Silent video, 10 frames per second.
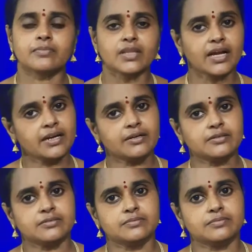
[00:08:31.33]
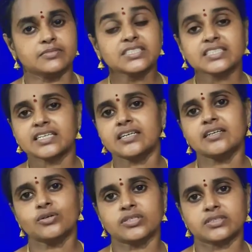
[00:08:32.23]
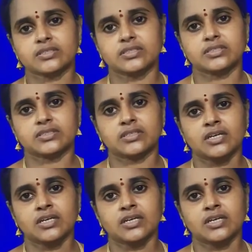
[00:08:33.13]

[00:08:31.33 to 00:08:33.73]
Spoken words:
And the second reason is